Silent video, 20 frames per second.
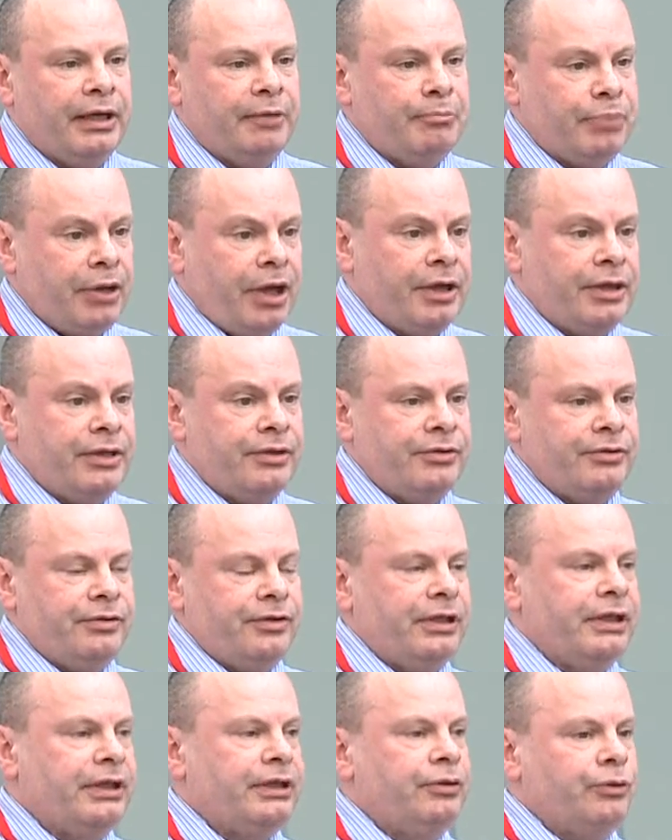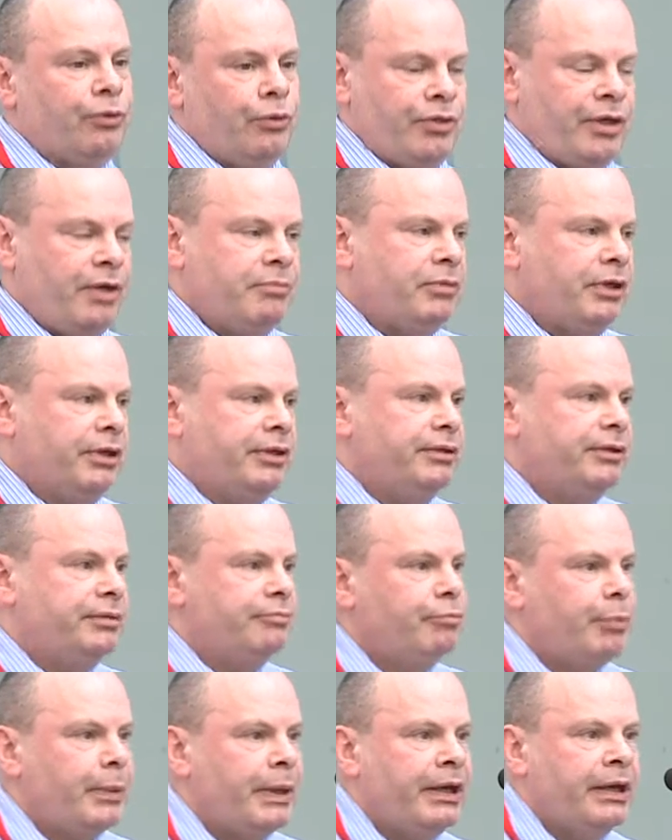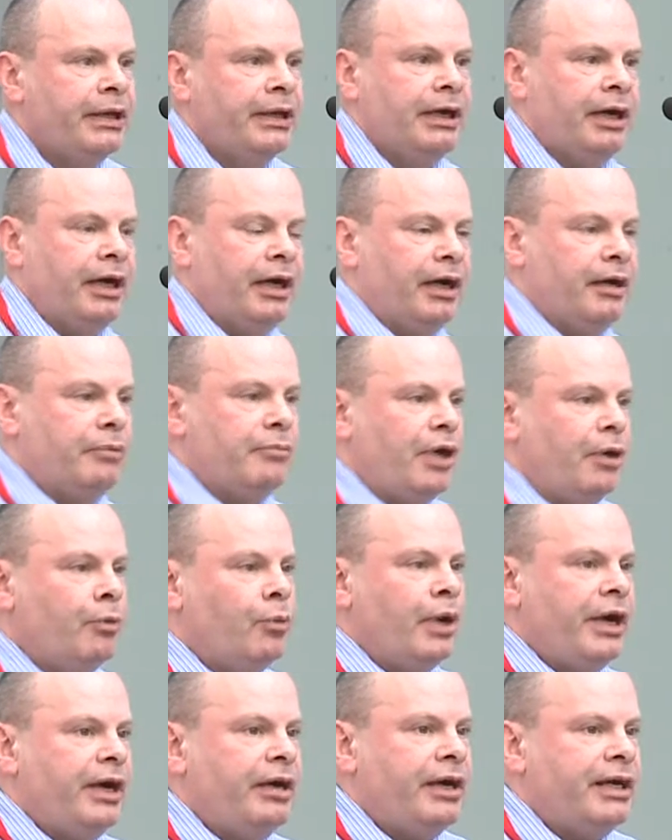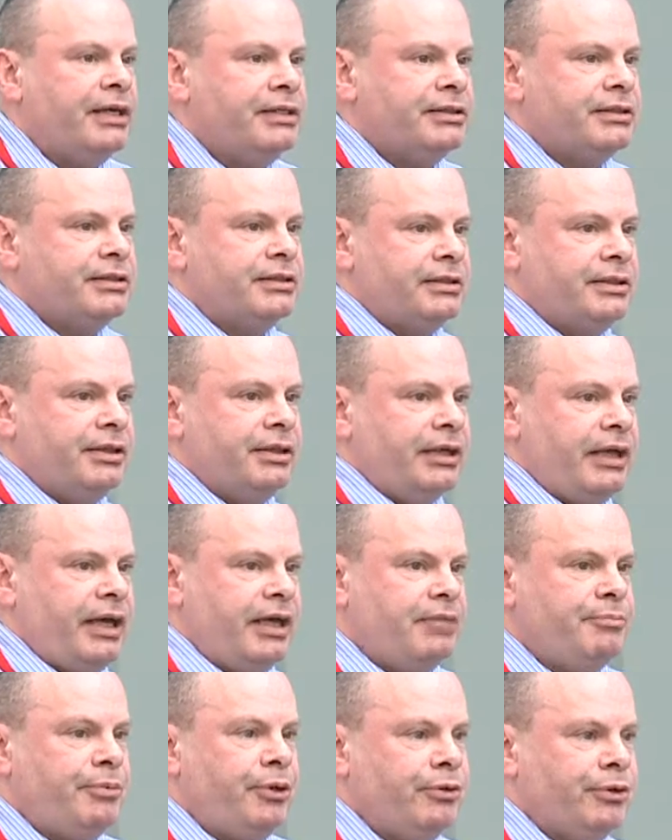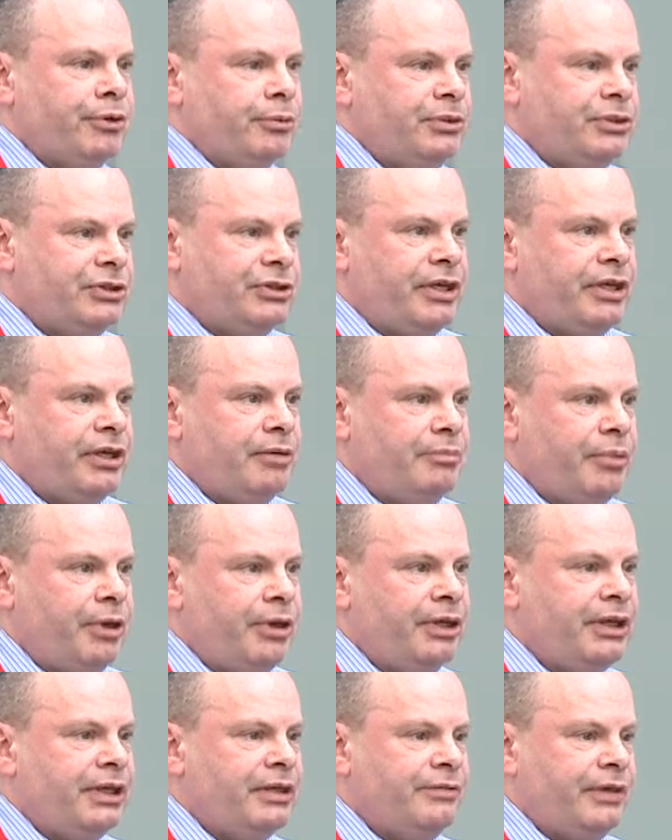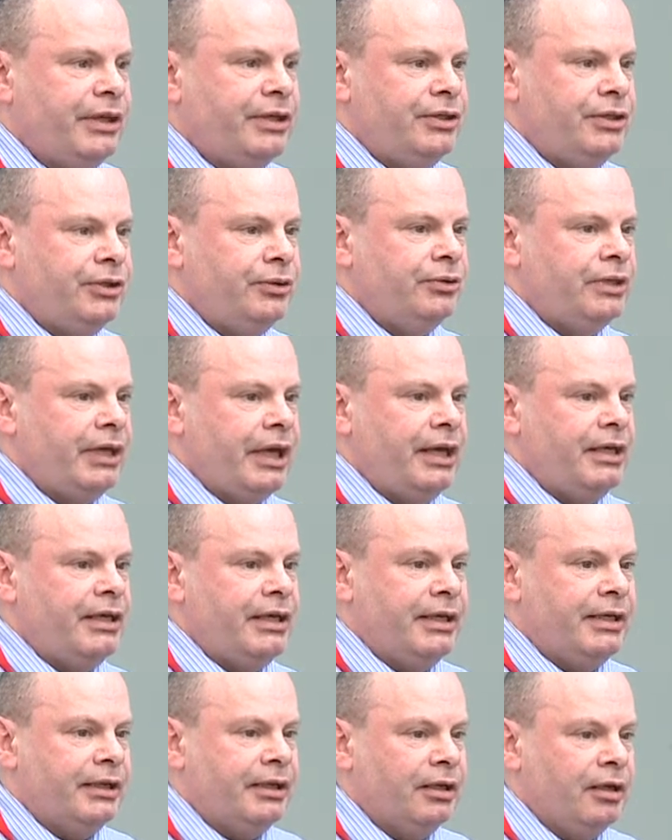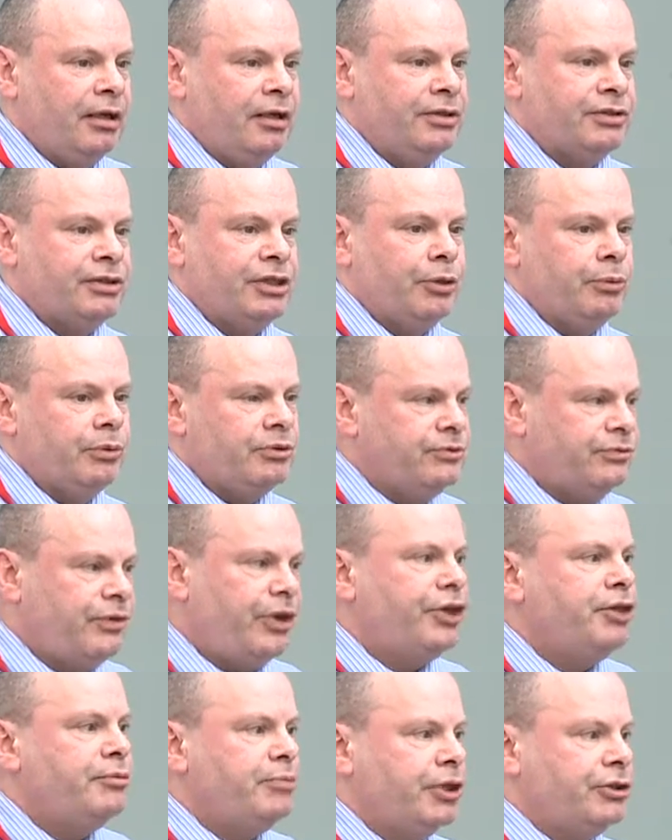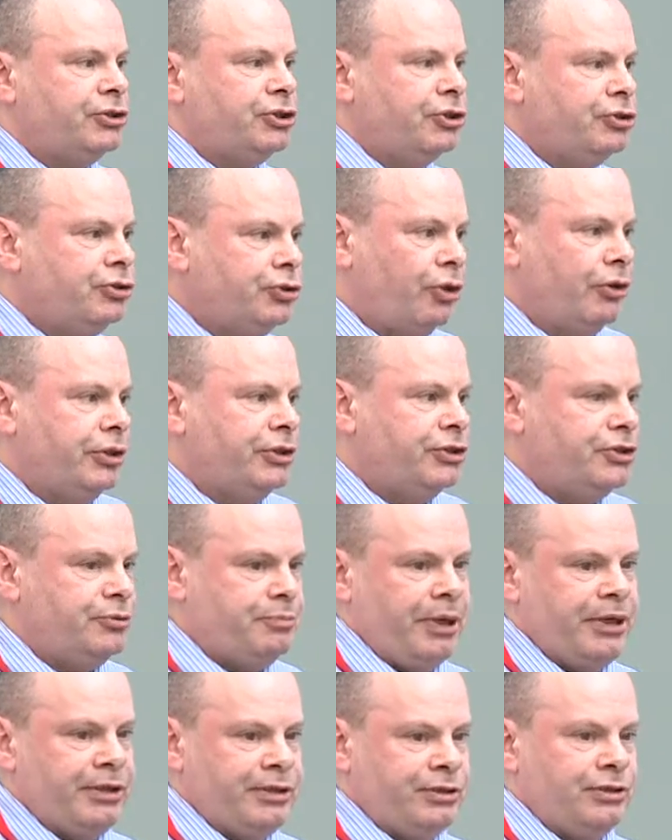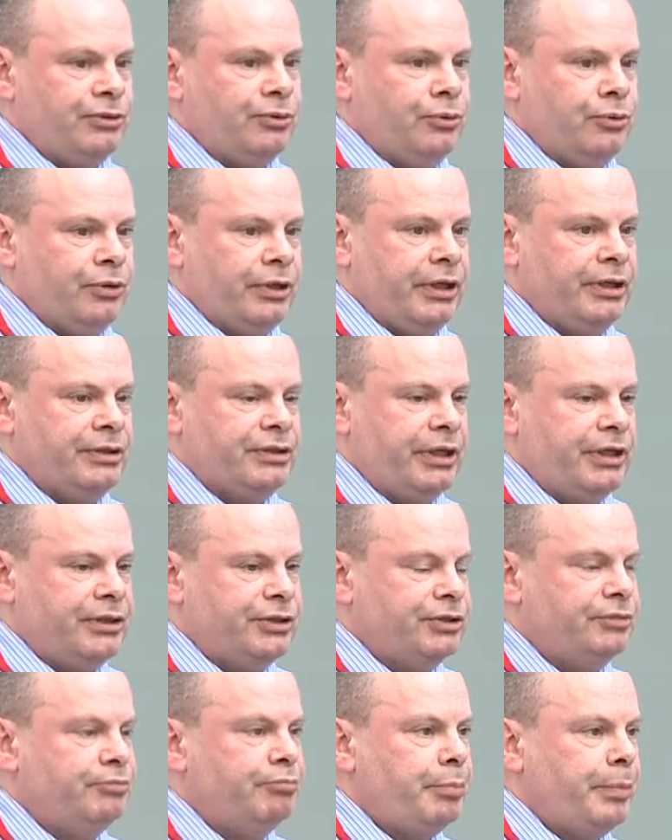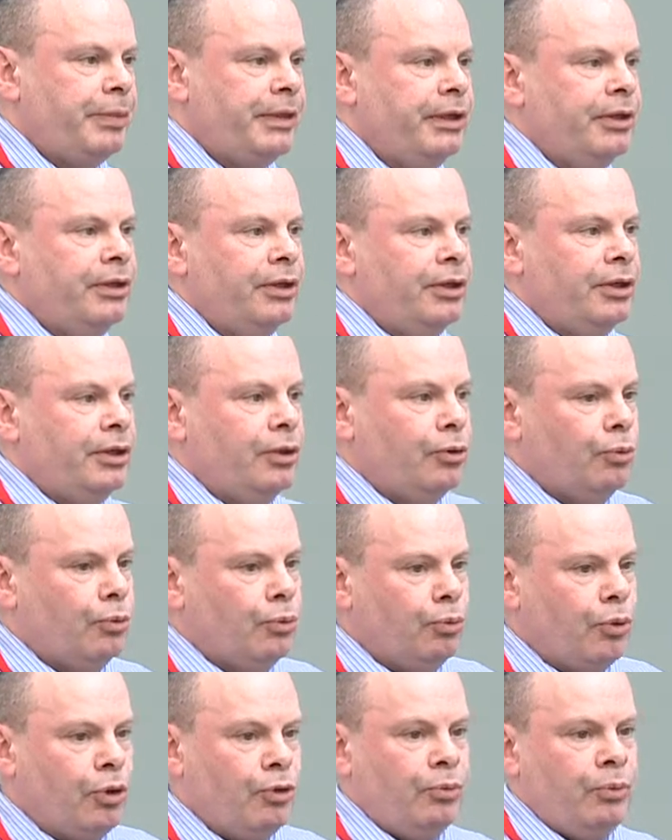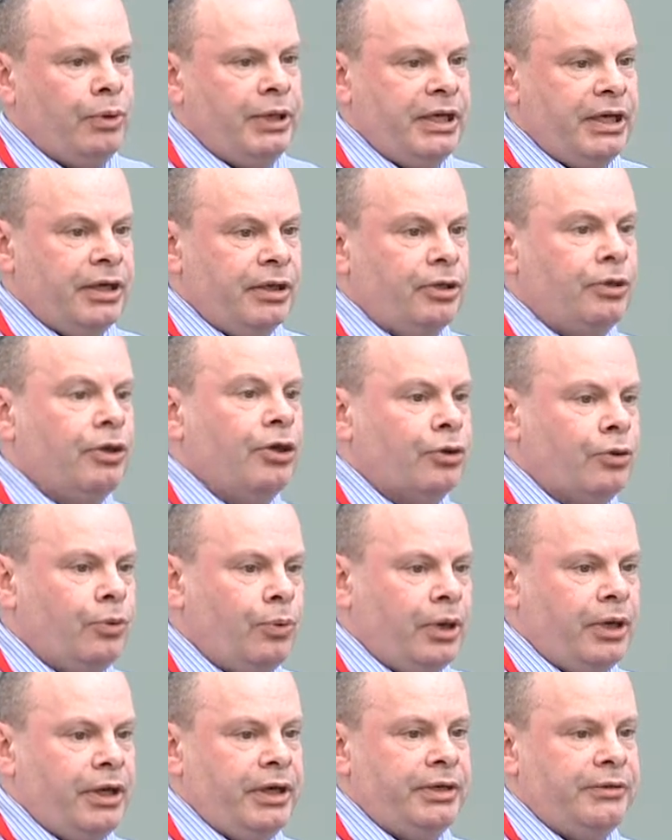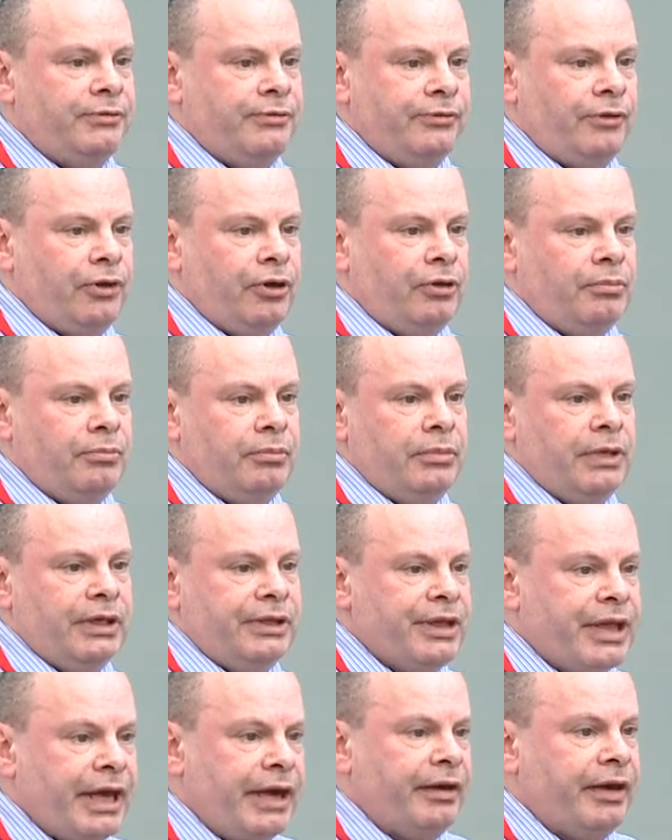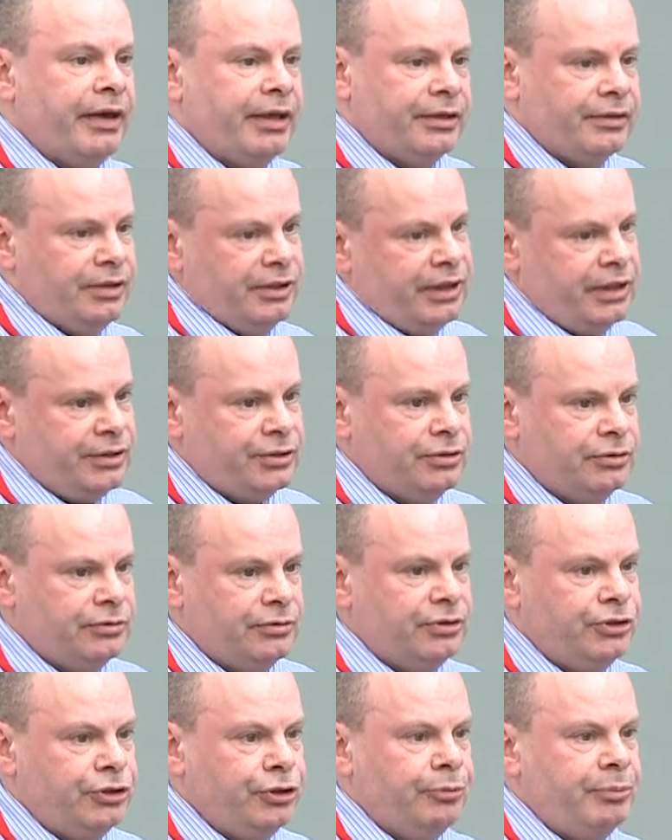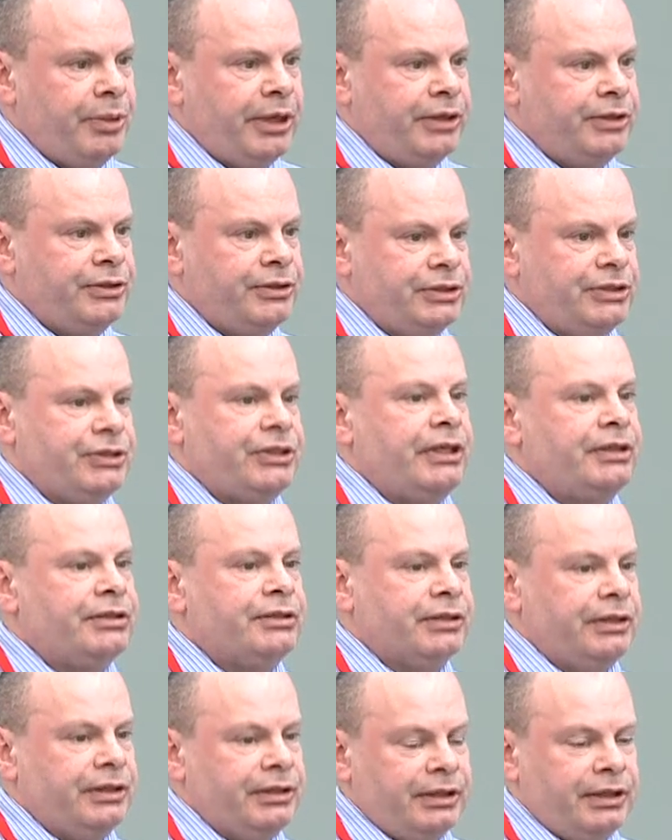Blyth in Northumberland. And whereas the Catapult that was set up by Innovate UK in Glasgow was very much a knowledge-based organisation, what we acquired from NAREC, the National Renewable Energy Centre,